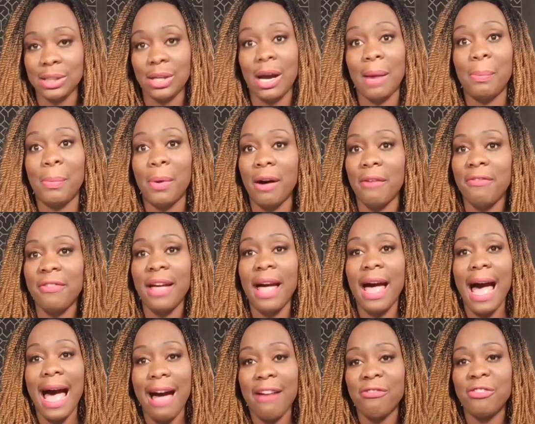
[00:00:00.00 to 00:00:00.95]
you're above
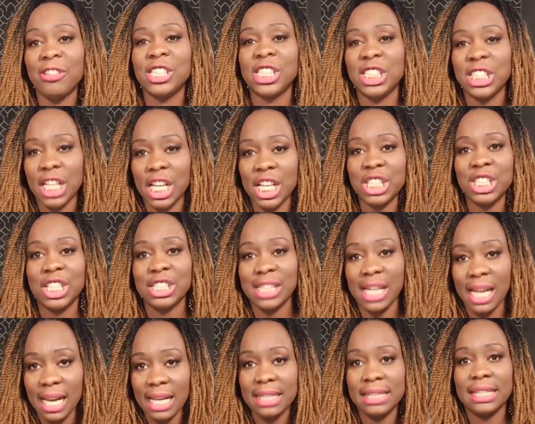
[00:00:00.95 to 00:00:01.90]
average intelligence
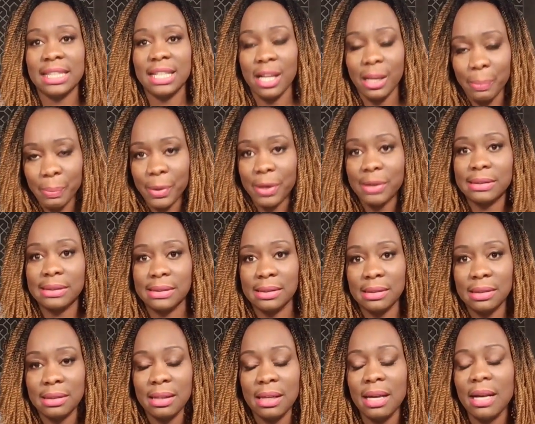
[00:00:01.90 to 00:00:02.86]
analytical person.